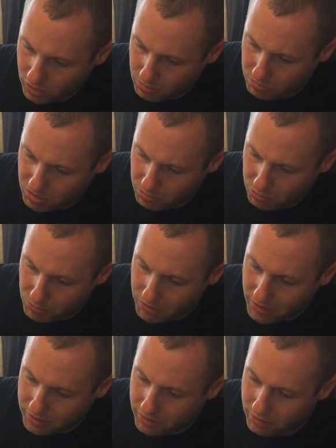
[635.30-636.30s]
Don't mess me
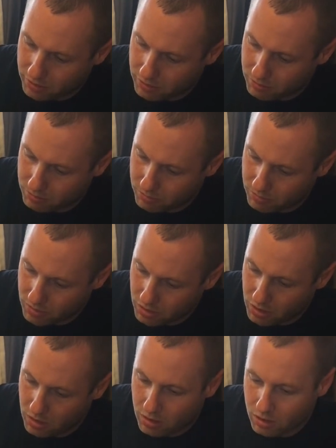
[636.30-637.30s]
about now. Just
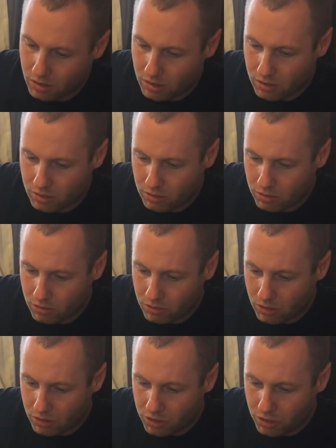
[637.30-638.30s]

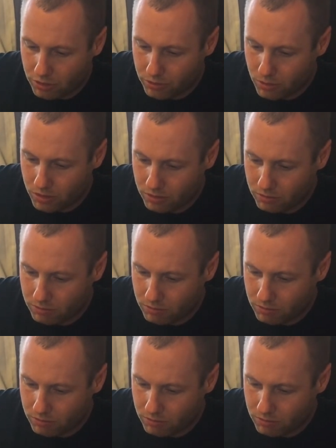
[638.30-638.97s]
want to show everyone.